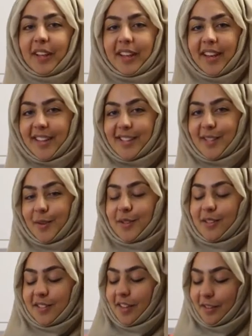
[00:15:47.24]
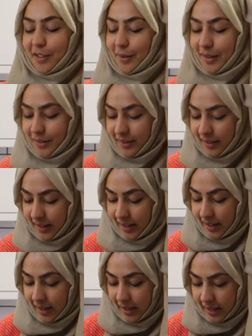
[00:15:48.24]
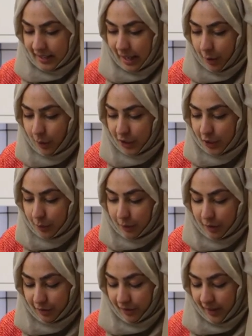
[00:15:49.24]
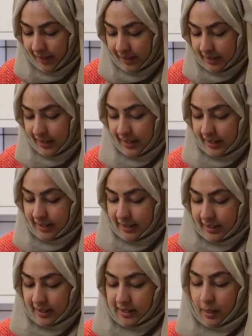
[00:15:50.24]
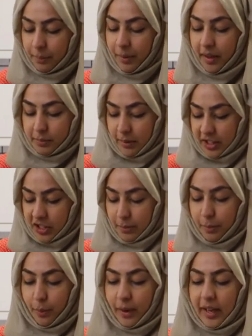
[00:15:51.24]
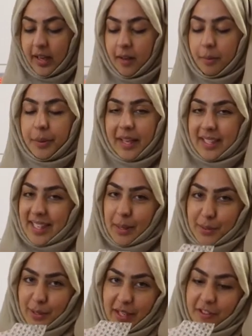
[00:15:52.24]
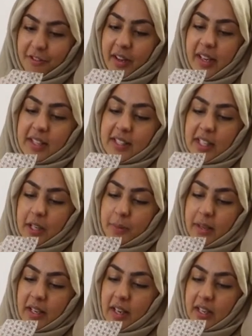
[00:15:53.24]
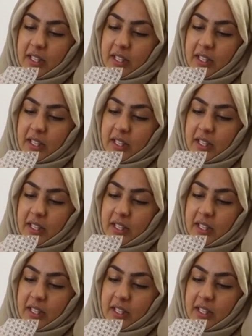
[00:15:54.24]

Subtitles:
and like there's loads of stuff going on. Now, what you will find is some parts may chip away, but that's absolutely fine. It's going to be like a